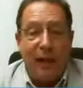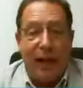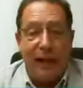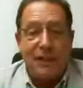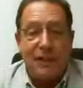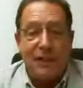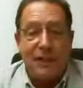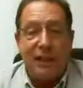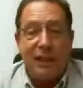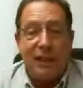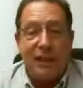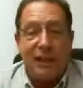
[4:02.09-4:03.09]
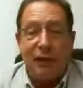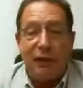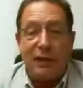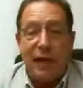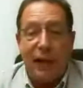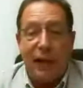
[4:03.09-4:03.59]
And aesthetic,
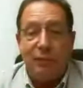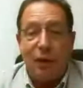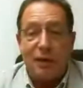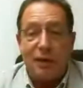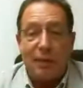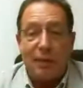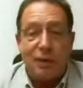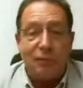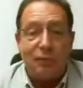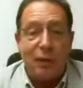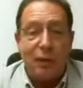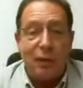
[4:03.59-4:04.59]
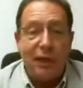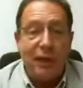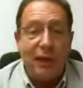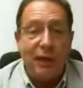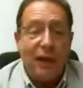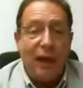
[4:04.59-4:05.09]
sharing the same concepts of
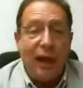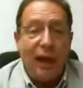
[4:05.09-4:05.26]
beauty.